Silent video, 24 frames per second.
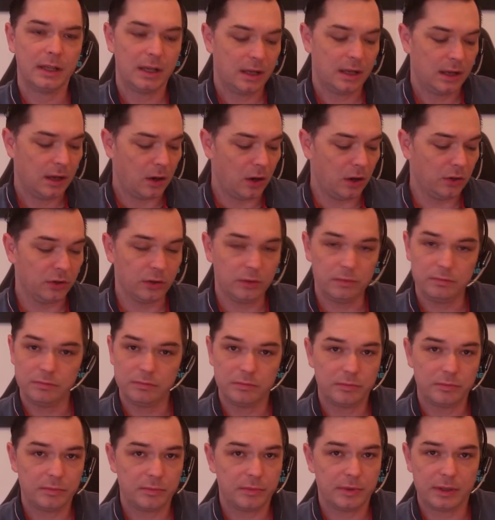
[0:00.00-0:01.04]
Also,
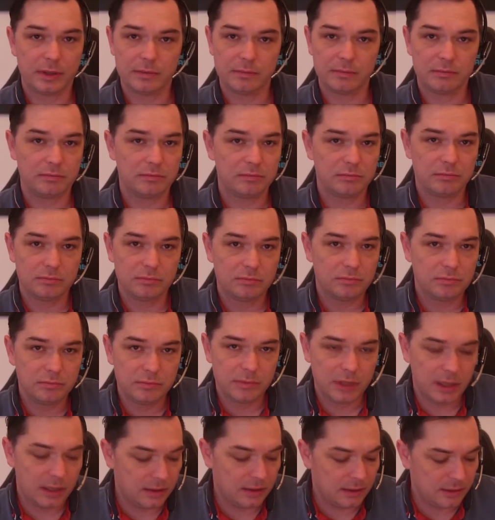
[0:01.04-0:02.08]

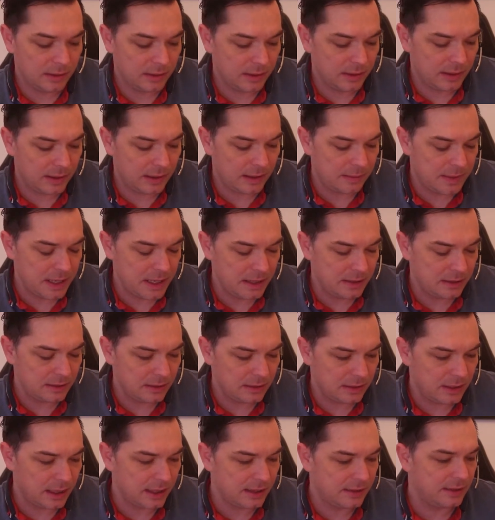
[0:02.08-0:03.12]
yeah, I mean,
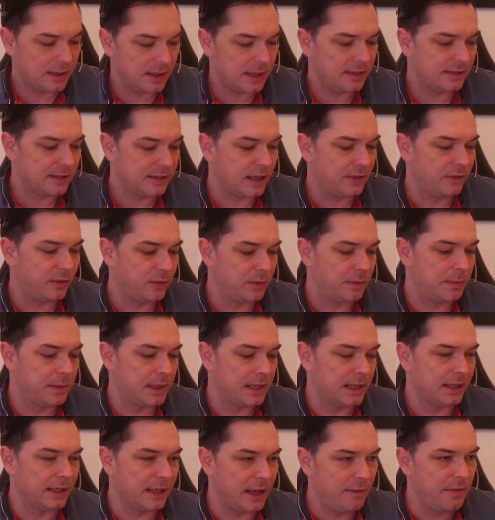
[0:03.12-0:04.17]
let's start from the
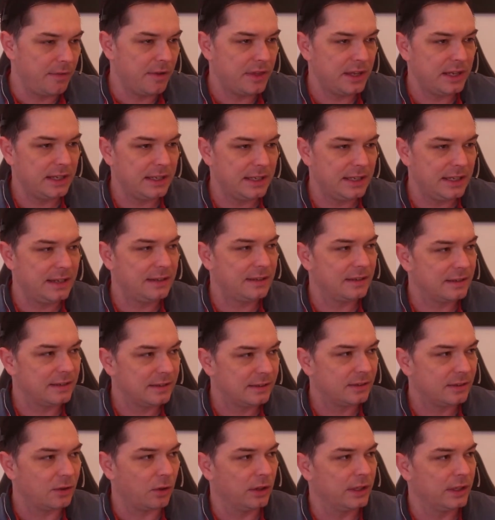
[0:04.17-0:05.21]
beginning. Everything needs a
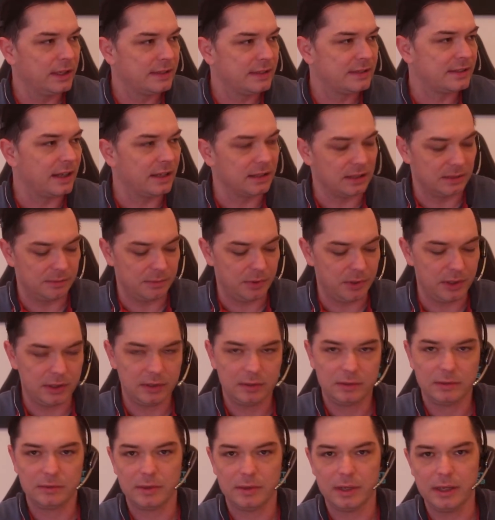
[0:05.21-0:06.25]
solid starting point,
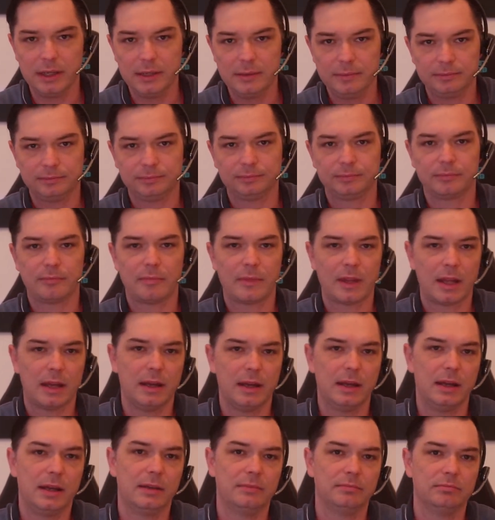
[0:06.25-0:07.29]
right?
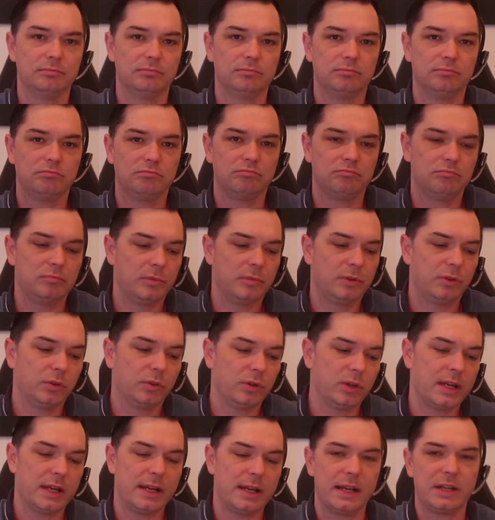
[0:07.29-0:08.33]
Um, so you
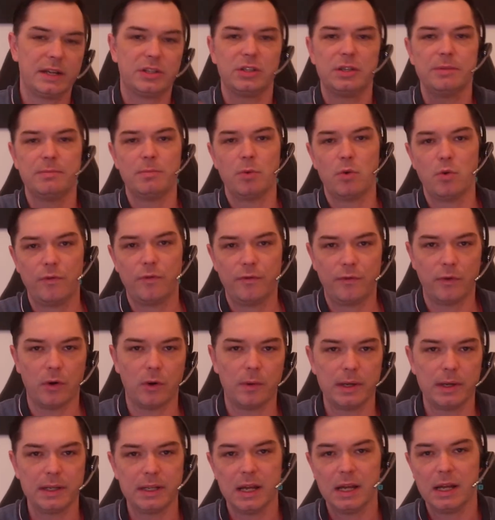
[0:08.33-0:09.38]
can actually move
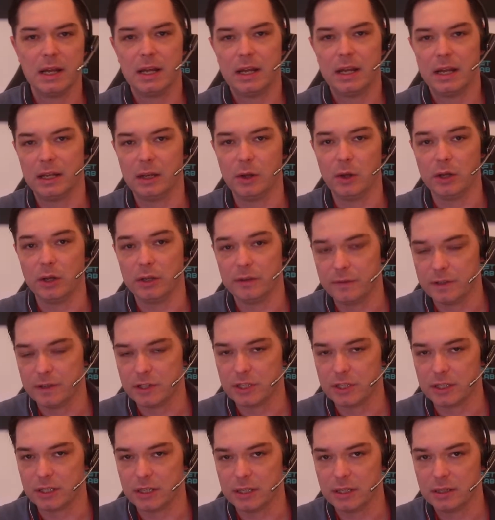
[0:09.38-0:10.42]
forward and learn
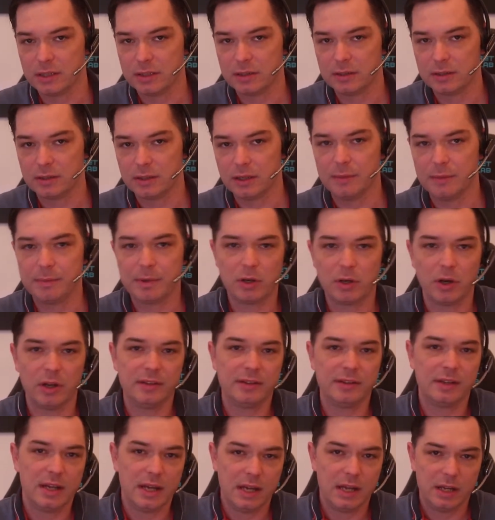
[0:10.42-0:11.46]
efficiently. Because
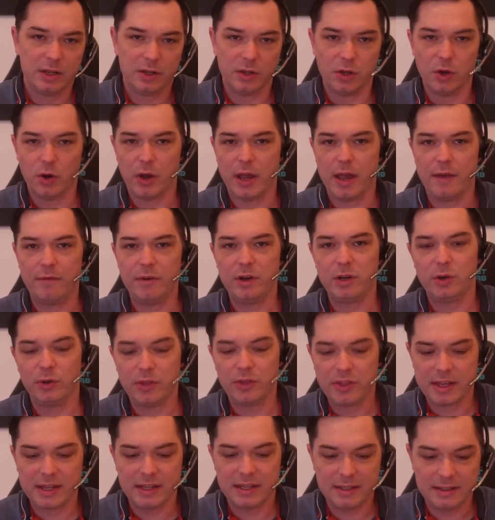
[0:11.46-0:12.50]
every good
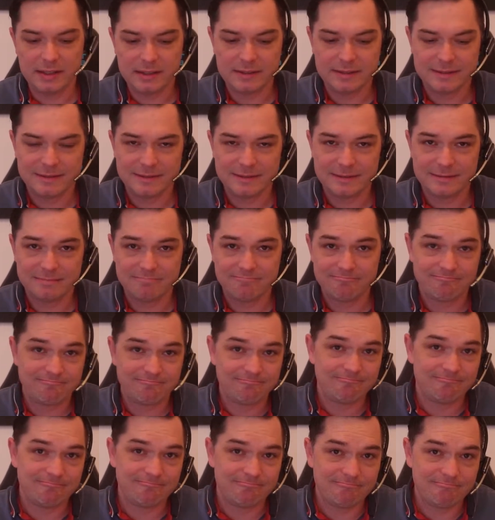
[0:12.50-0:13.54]
thing
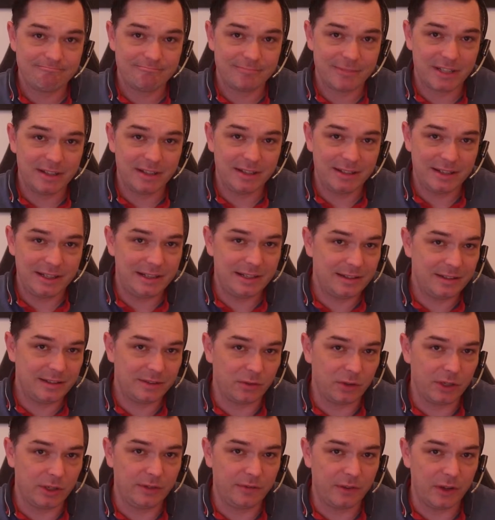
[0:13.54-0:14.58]
needs a
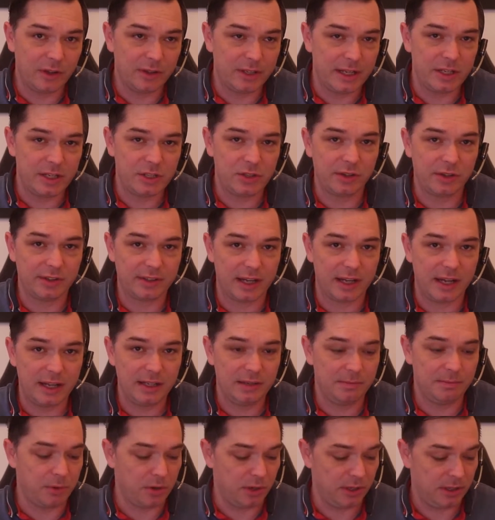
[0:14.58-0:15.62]
solid foundation or
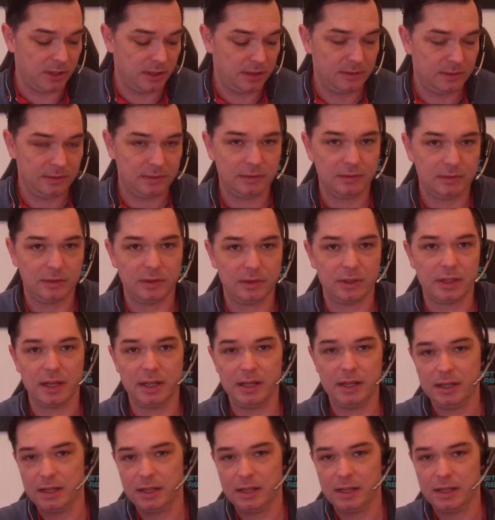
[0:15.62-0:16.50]
starting point. Okay,